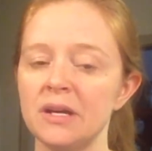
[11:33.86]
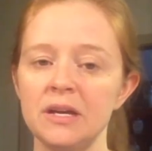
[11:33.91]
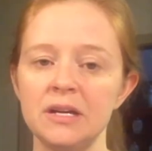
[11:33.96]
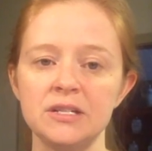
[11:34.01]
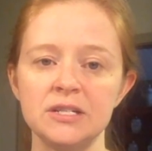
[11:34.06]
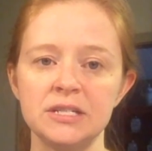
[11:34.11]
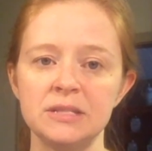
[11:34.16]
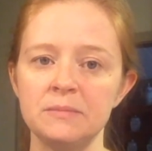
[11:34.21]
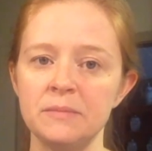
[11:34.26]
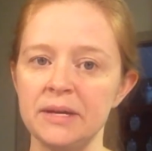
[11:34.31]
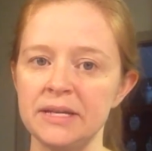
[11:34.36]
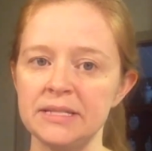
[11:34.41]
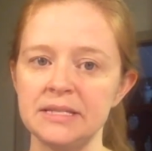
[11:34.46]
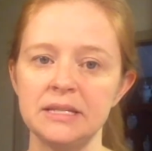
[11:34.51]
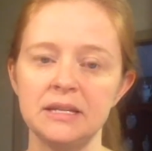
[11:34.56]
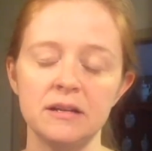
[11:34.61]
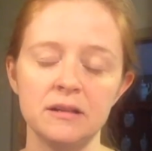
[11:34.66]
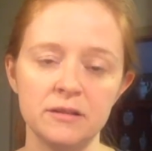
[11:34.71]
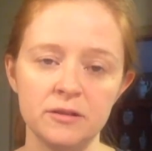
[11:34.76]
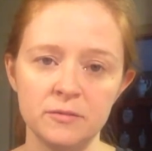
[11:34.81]
It just makes
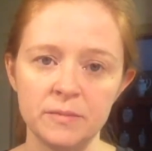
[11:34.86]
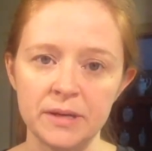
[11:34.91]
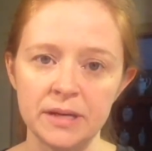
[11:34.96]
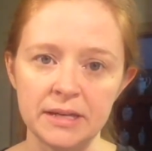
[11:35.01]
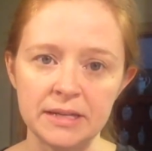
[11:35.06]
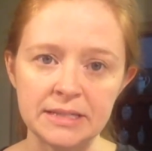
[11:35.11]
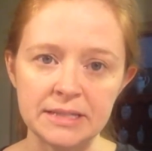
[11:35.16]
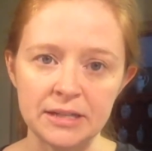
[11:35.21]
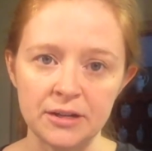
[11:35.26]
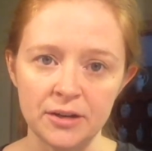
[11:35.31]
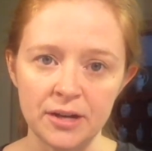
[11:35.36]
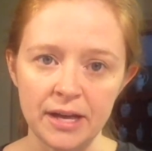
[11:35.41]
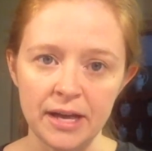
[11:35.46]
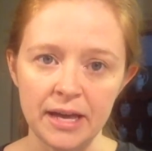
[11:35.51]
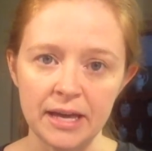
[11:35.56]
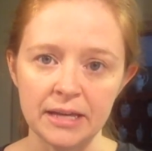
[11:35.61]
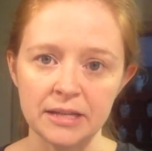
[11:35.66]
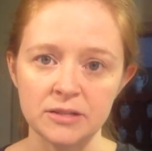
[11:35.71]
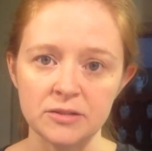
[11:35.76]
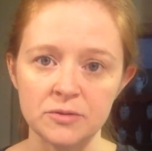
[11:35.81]
it a little bit easier to
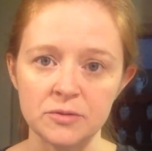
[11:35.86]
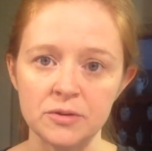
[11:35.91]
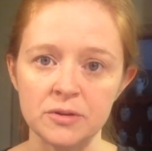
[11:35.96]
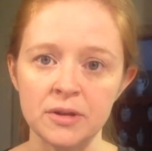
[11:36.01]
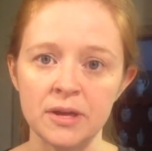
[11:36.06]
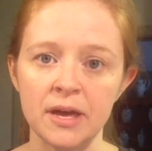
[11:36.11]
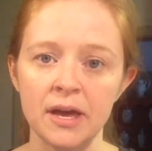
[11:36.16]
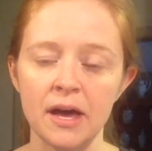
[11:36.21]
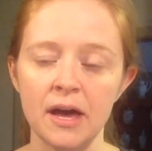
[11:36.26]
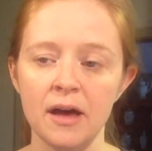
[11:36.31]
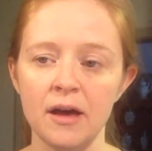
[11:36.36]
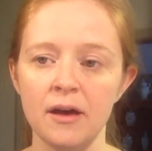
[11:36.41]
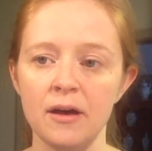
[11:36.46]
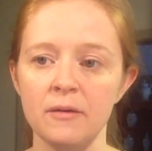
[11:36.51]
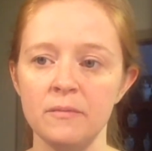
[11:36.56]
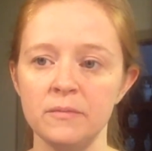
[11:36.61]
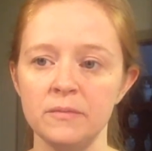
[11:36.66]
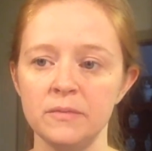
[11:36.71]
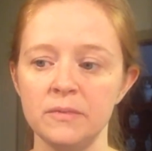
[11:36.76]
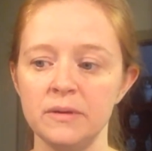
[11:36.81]
handle
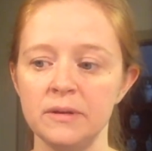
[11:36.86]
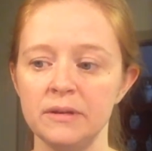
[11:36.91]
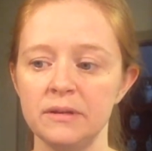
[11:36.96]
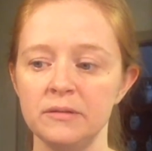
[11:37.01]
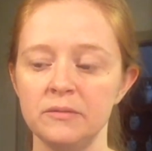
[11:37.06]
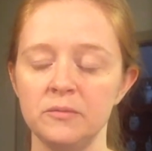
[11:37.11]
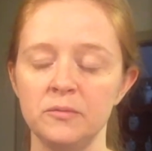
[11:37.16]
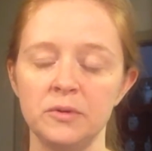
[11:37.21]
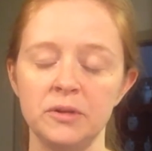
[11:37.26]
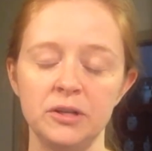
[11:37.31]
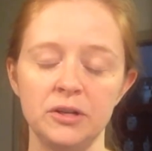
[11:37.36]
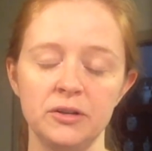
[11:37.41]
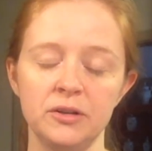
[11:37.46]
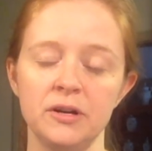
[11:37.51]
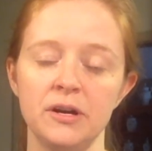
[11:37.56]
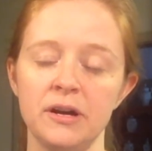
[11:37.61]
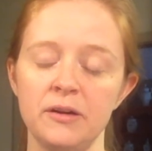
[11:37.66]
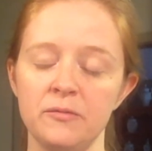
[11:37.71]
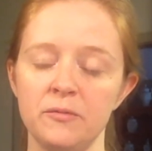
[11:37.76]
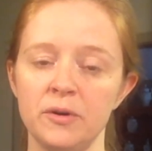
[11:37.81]
when you're
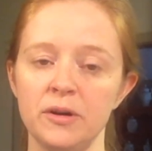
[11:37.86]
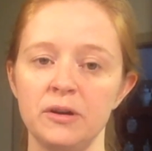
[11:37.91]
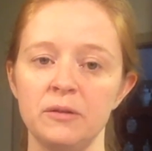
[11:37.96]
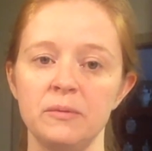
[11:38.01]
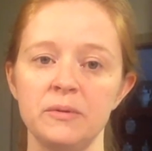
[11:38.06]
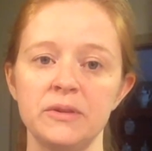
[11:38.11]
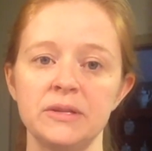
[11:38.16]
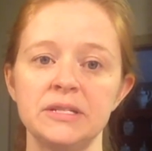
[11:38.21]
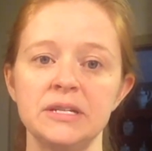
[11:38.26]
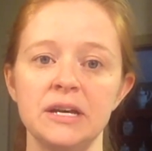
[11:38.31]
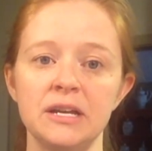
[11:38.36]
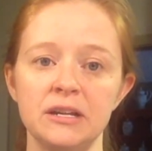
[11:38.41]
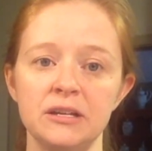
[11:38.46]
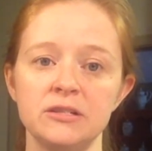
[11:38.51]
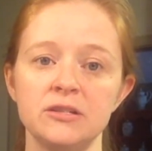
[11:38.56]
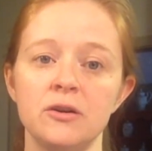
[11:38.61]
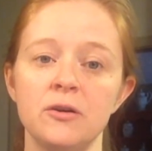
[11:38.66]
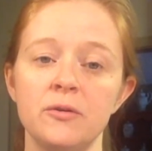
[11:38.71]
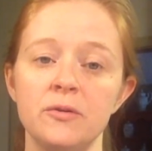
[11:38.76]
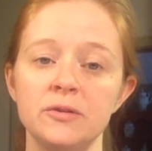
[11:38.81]
not working with a ton of
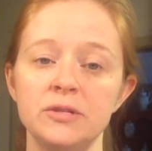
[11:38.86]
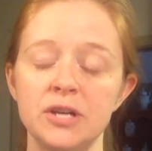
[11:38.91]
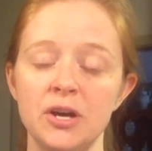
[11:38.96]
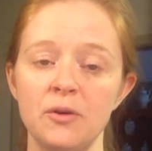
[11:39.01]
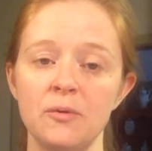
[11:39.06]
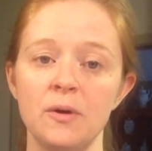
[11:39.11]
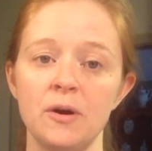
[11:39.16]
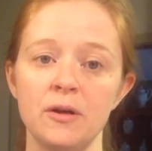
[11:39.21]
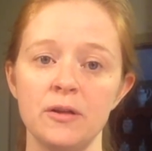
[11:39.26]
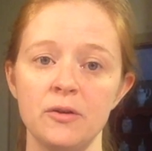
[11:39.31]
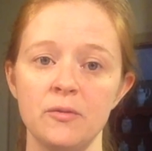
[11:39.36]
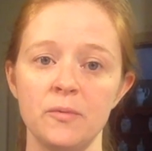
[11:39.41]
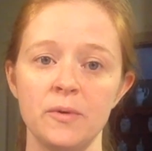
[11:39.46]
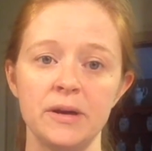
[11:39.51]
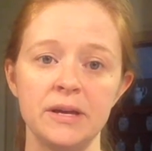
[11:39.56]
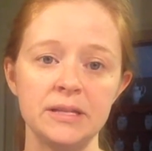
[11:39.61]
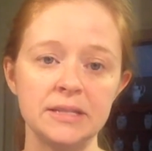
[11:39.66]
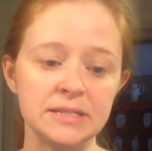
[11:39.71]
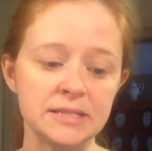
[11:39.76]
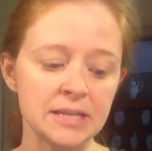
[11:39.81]
dough all at
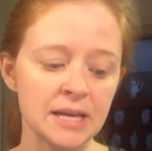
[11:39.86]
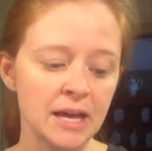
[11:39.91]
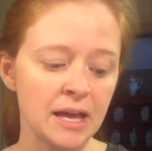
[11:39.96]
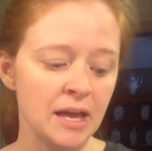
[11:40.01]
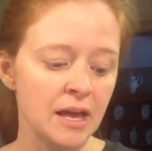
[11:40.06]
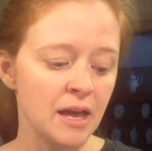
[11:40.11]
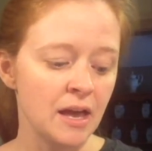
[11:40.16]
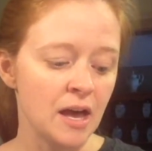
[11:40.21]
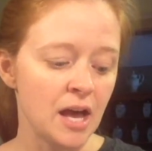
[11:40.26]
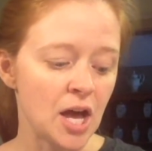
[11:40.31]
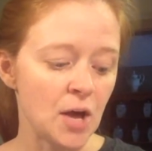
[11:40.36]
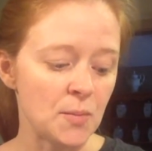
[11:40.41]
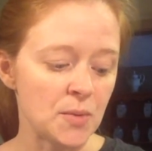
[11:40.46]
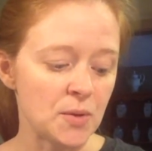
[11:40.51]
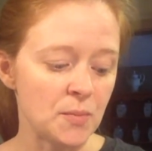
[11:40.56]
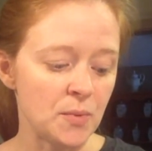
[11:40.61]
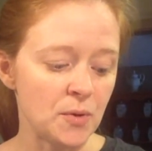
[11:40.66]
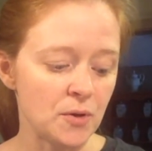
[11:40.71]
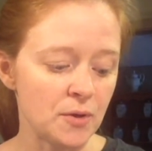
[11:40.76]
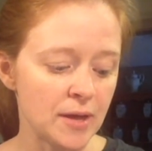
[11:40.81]
once. I'm
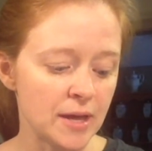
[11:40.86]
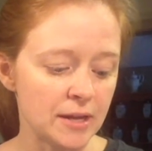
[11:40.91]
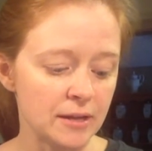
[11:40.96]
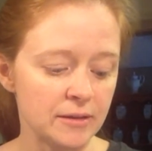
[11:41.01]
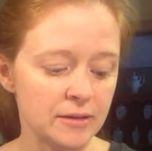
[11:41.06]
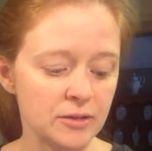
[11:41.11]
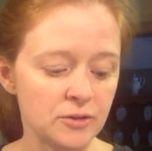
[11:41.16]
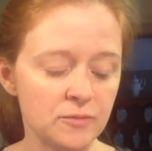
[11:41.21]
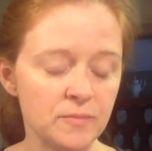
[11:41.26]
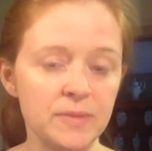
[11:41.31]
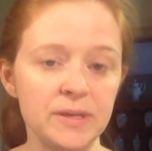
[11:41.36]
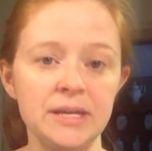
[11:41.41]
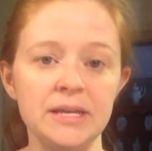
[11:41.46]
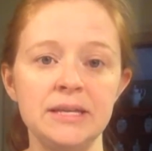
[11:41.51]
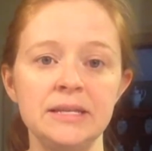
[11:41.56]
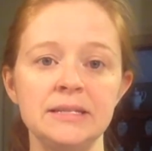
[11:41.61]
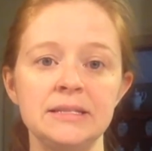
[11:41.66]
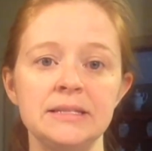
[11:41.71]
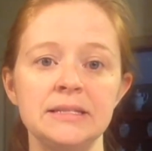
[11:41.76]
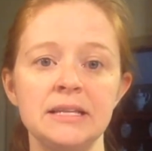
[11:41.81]
going to pull out a little
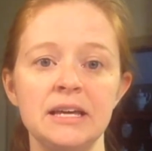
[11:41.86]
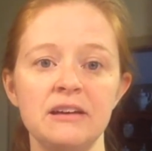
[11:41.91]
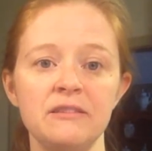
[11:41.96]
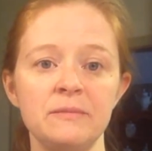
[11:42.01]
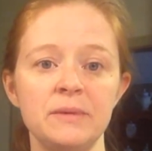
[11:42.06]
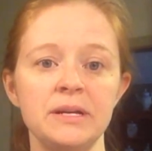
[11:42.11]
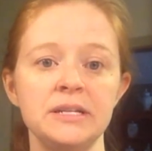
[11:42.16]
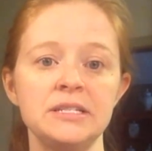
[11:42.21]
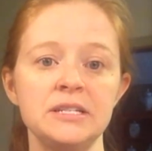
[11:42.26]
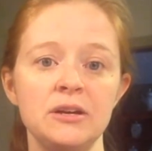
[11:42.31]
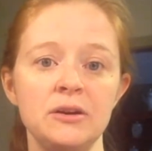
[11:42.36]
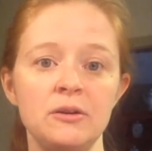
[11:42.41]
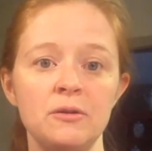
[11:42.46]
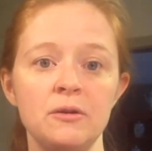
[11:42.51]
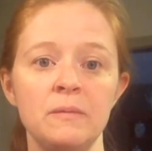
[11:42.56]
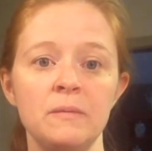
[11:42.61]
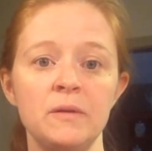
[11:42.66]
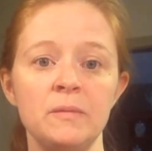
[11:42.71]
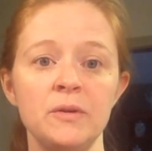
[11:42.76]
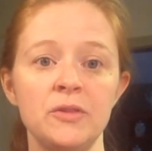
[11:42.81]
bit of my dough.
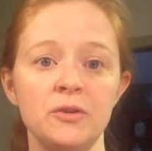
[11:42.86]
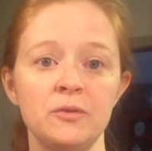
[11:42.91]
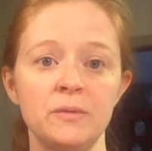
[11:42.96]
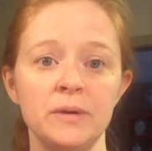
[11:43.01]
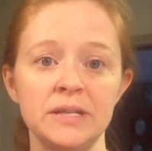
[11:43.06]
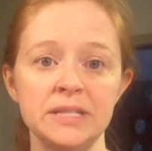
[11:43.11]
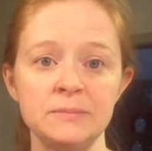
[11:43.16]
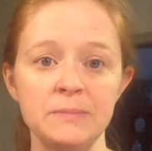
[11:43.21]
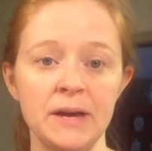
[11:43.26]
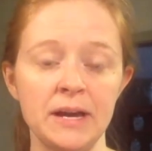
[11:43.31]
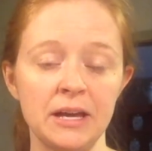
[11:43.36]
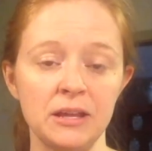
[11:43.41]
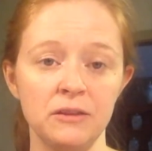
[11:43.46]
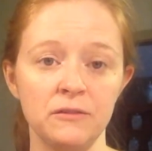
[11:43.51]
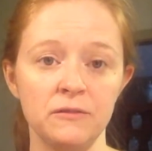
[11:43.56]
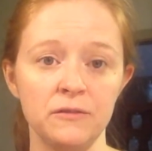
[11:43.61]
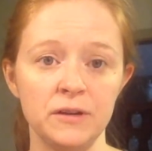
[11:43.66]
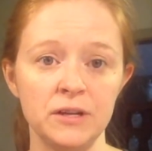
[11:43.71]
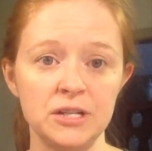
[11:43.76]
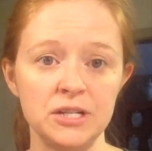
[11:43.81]
I'm going to put the rest back in the
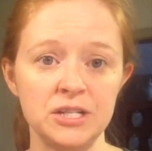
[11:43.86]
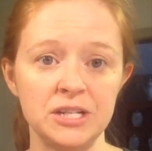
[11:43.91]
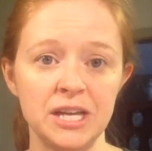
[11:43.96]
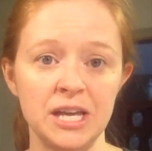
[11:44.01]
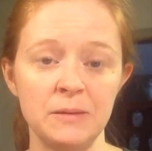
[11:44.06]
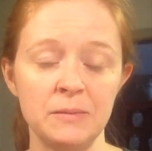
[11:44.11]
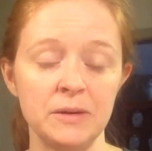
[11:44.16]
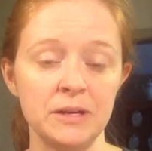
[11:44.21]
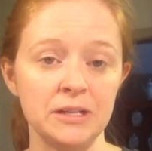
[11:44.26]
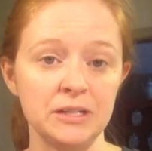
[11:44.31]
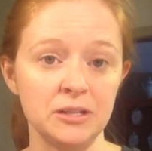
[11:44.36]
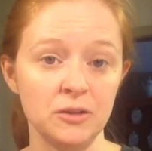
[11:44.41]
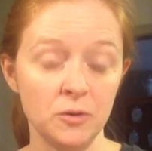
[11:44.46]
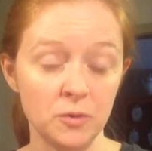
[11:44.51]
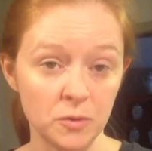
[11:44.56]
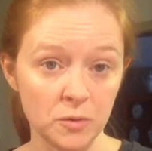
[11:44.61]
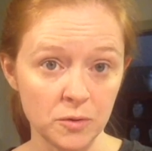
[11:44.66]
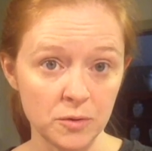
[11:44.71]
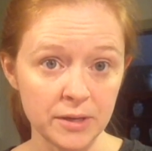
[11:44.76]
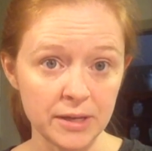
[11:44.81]
fridge to keep it
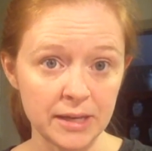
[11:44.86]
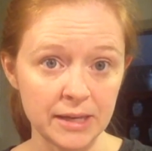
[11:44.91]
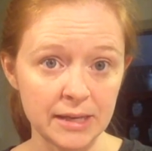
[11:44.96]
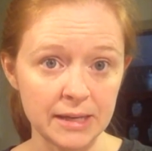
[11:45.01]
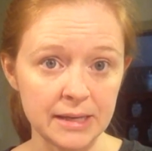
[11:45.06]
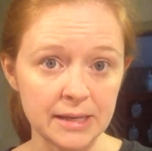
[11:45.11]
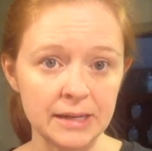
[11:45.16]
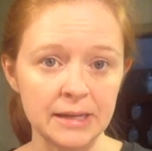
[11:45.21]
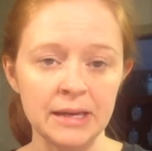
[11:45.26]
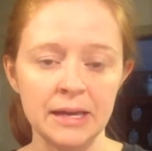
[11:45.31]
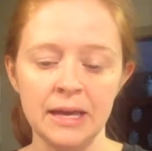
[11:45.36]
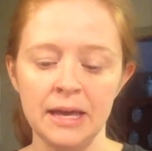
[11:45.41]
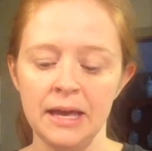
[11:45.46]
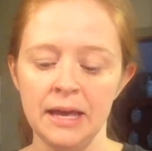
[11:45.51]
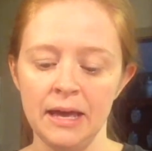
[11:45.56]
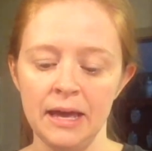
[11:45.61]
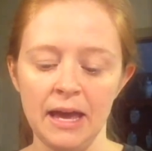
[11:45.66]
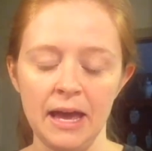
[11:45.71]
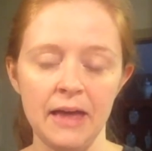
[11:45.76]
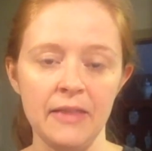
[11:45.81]
cool again,
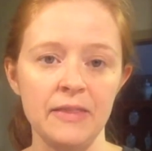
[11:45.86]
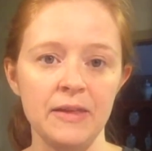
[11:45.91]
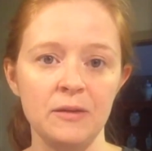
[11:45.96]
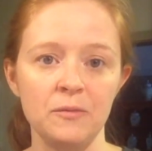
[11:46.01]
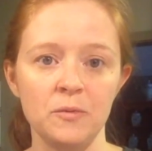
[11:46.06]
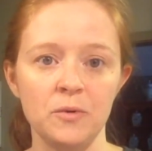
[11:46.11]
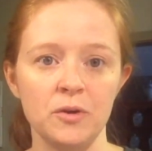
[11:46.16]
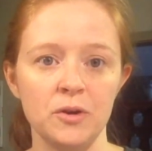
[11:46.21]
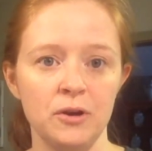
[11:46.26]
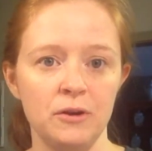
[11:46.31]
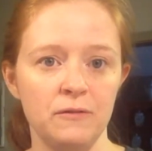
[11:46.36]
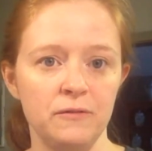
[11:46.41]
and then we'll go